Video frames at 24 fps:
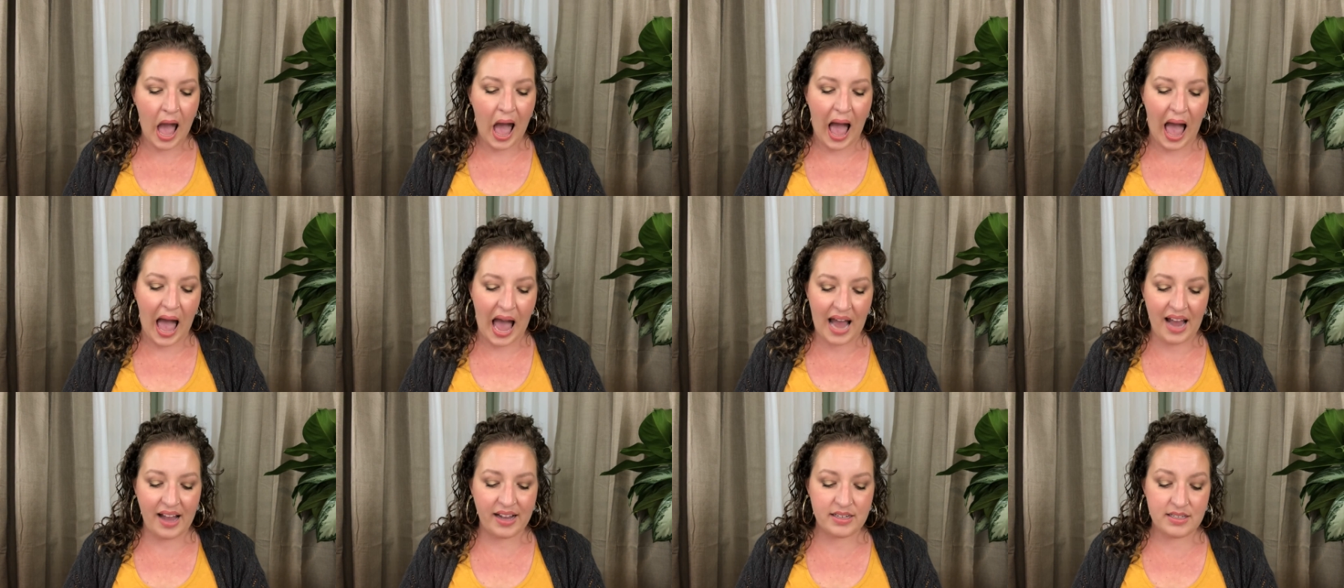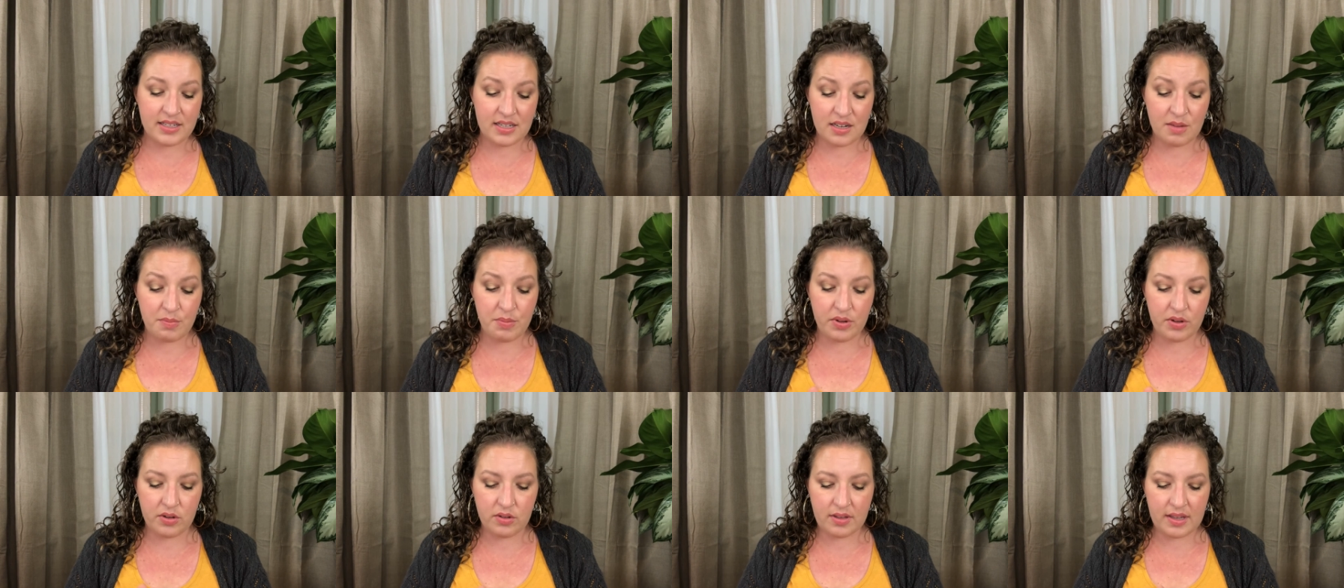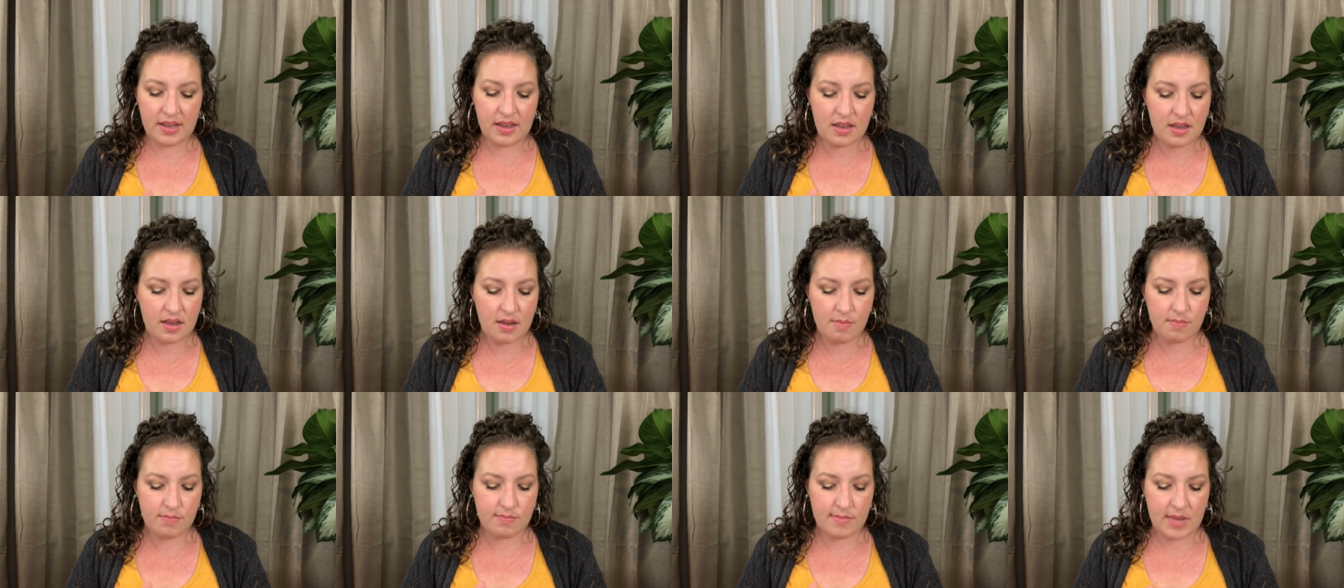I typically
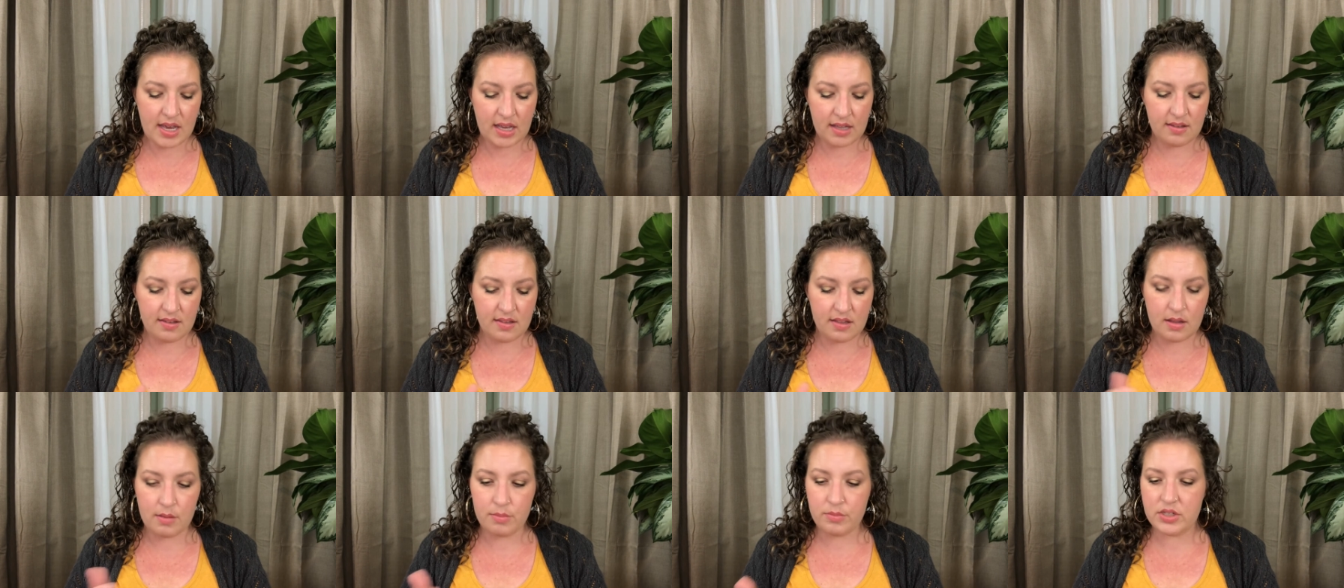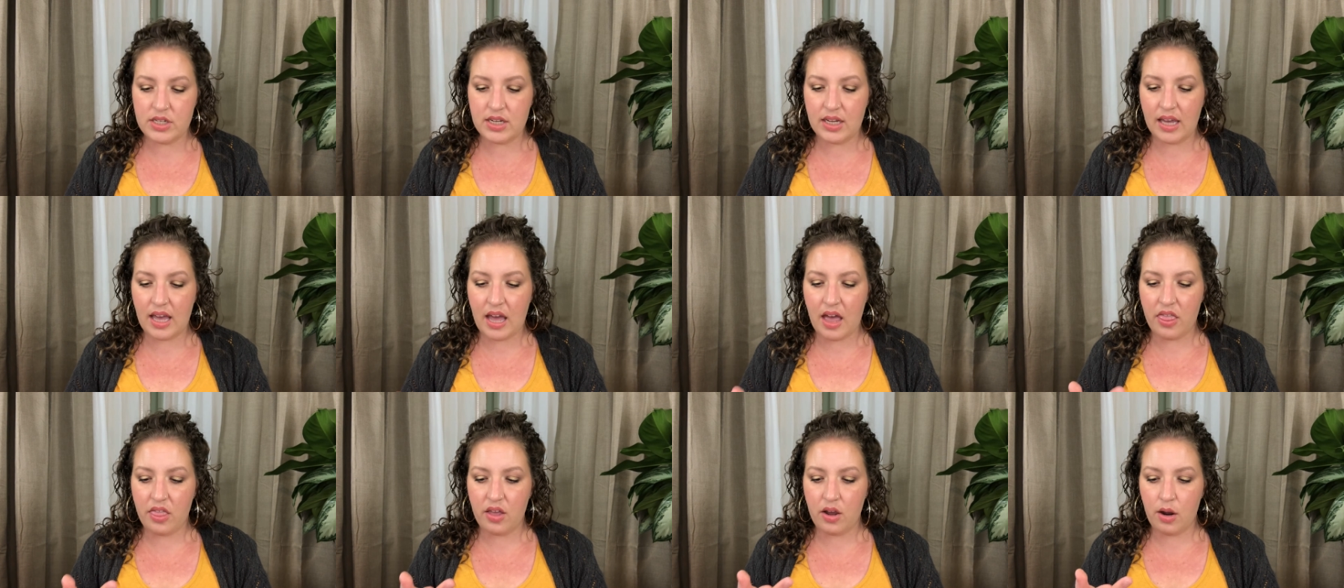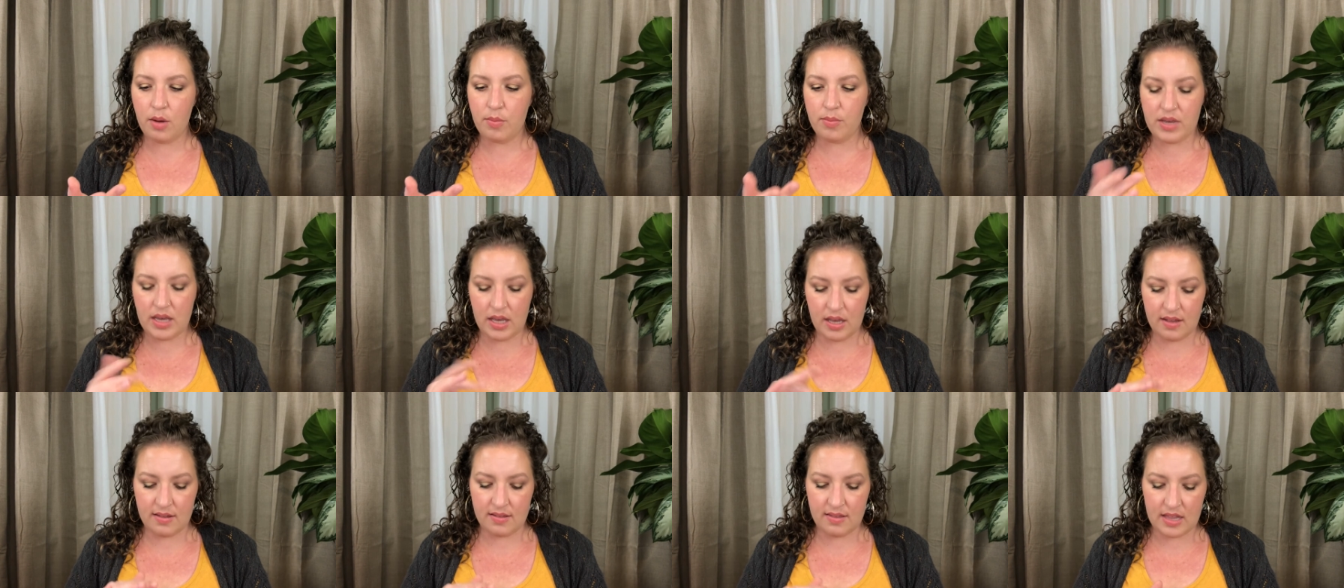mix them together
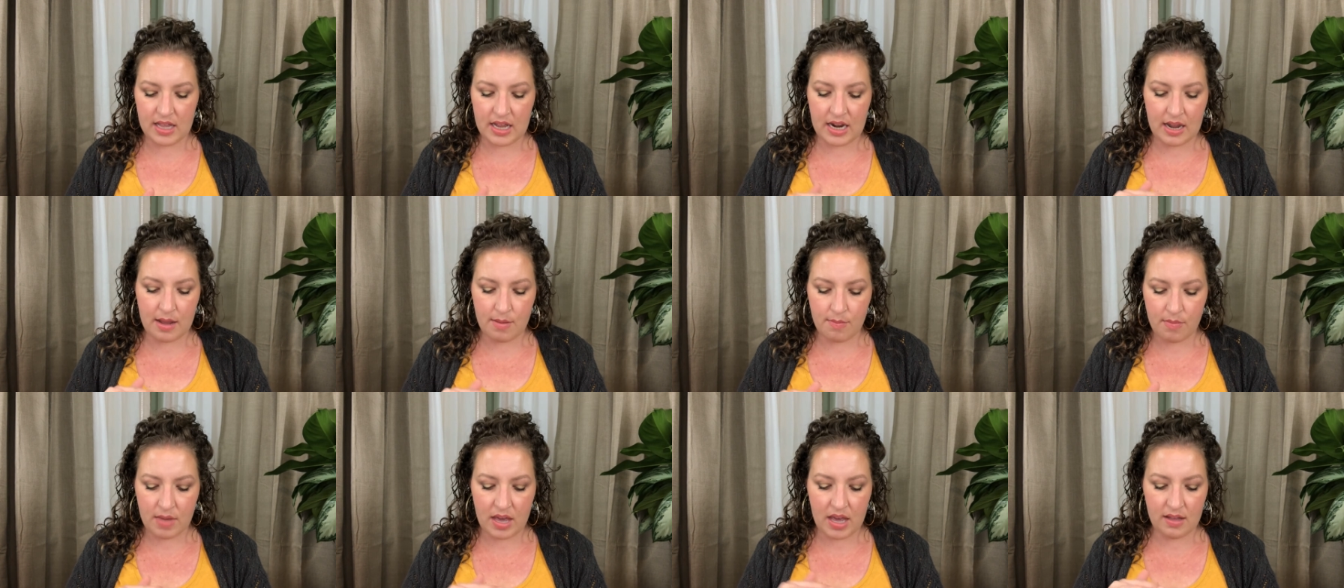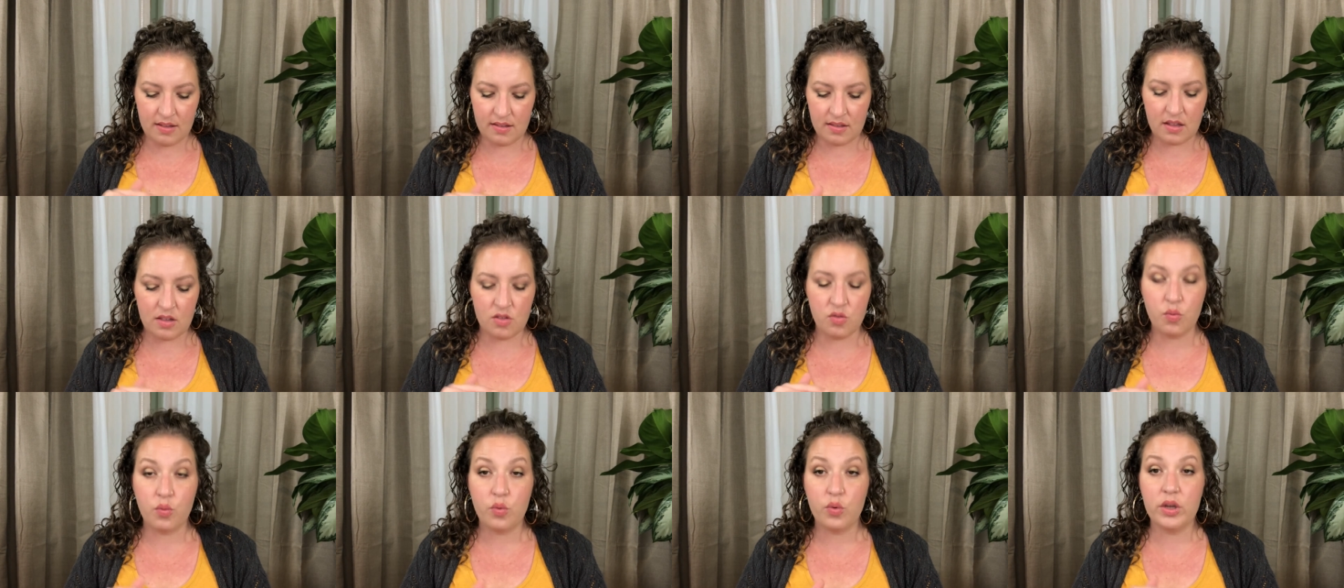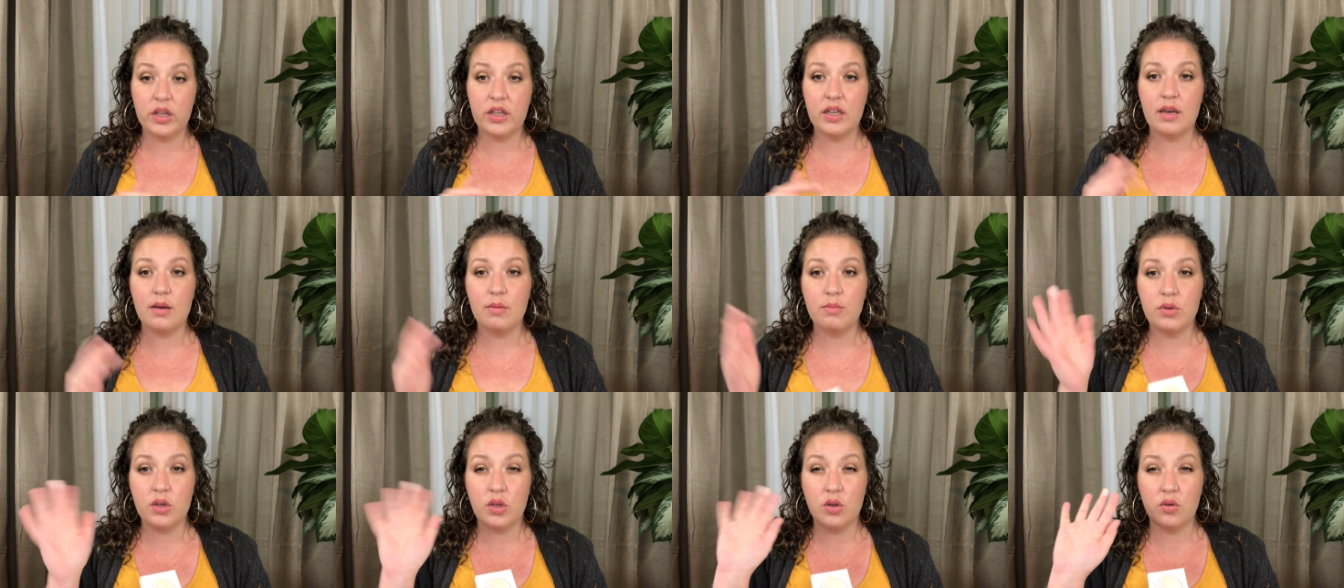because then it makes this really
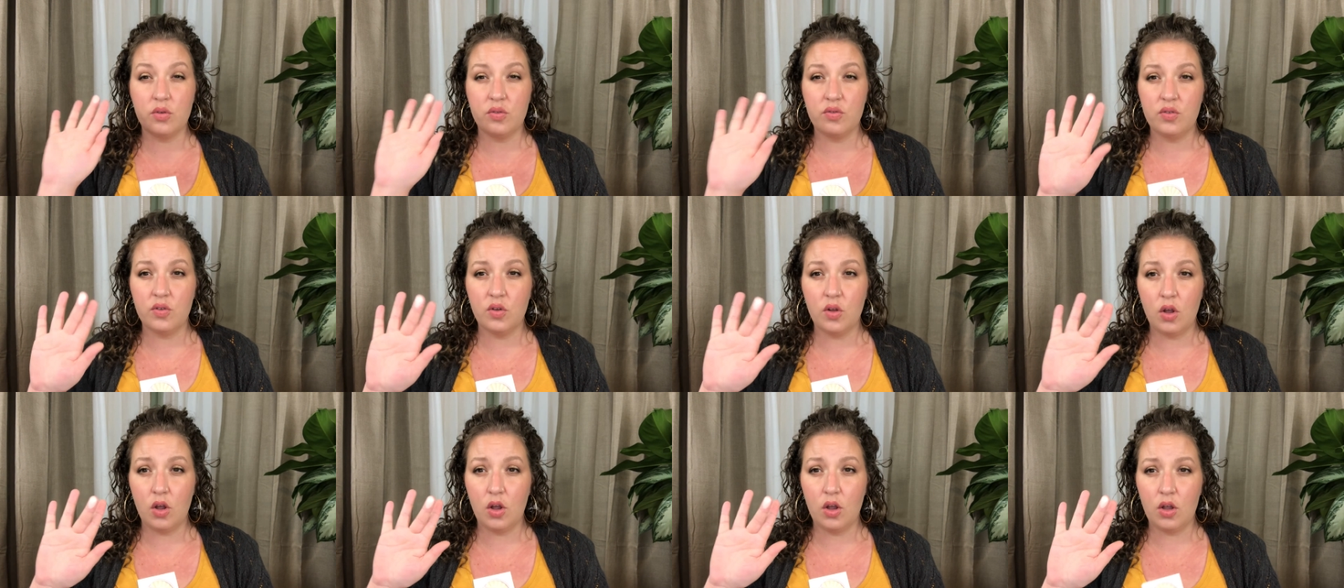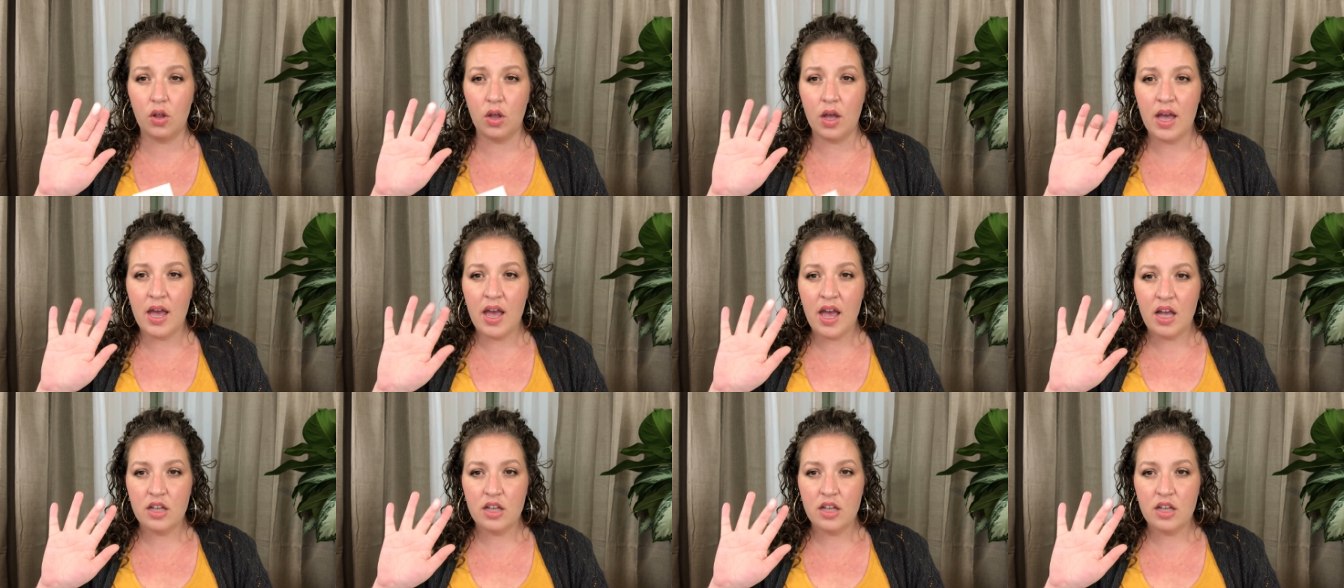beautiful